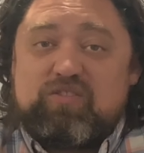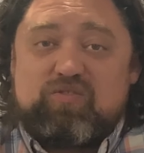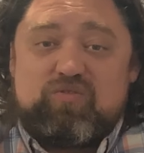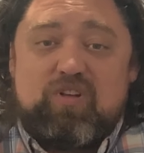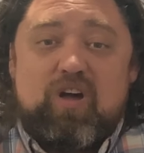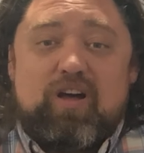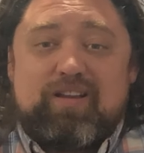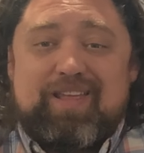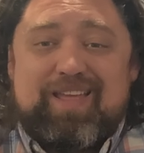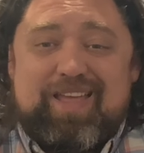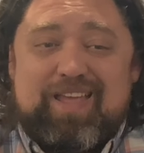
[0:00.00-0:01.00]
do
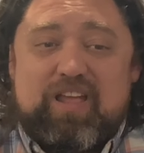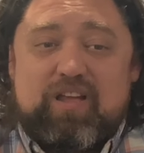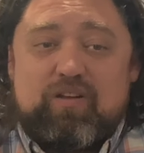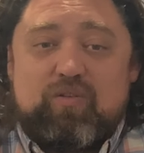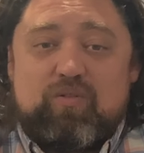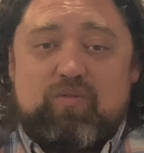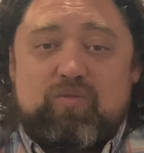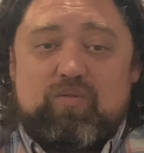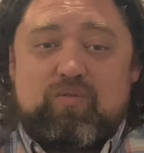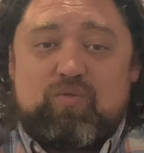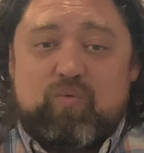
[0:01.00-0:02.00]
not a
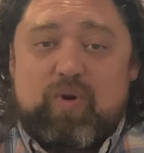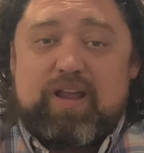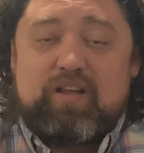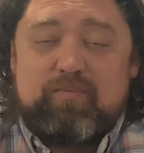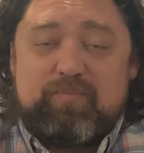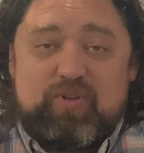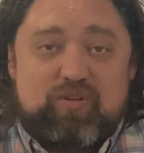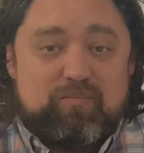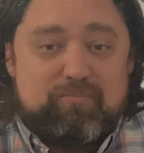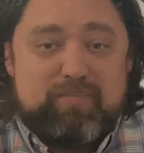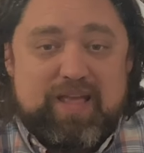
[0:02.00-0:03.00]
great
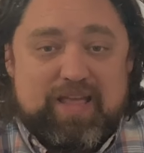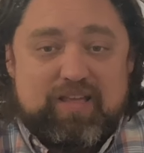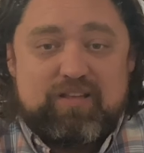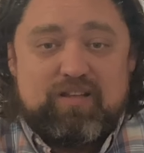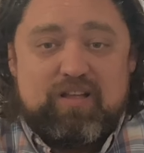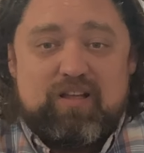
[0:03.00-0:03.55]
computer make.